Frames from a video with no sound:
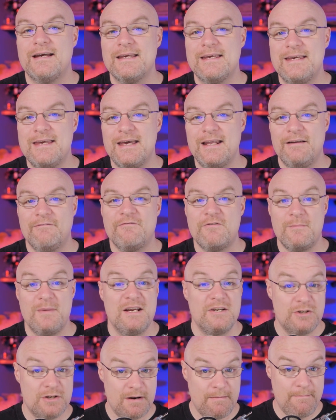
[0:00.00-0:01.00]
get
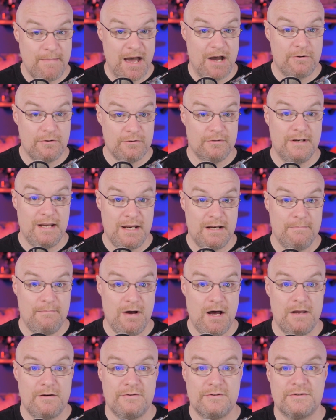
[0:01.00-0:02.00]
information about your data model.